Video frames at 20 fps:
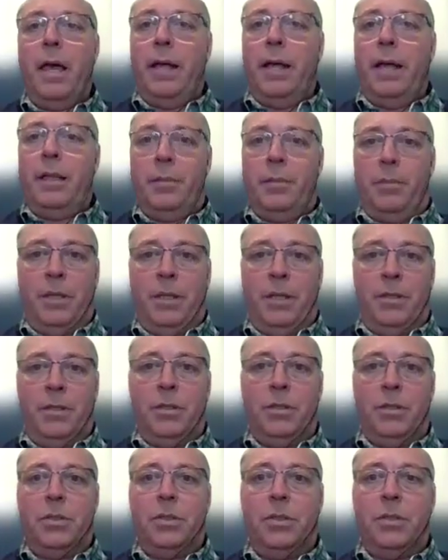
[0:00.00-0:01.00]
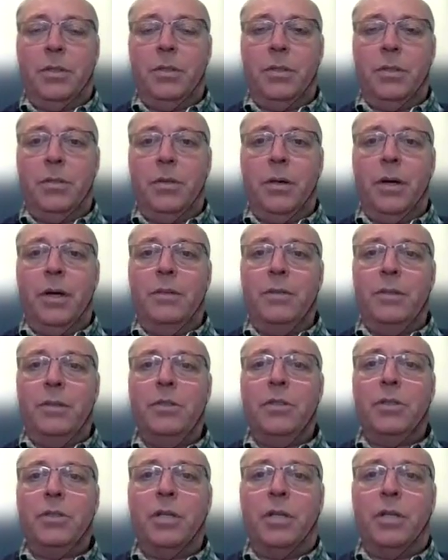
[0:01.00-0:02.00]
and the patients are
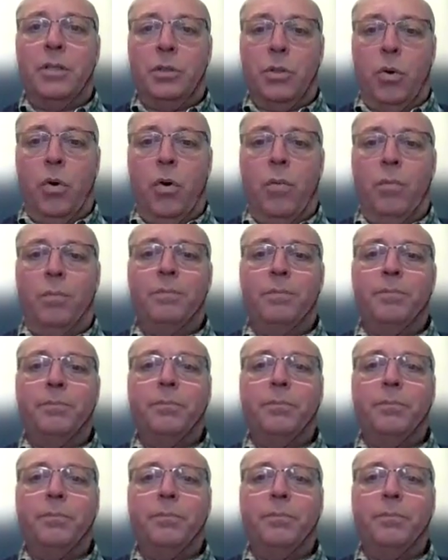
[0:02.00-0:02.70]
discharged home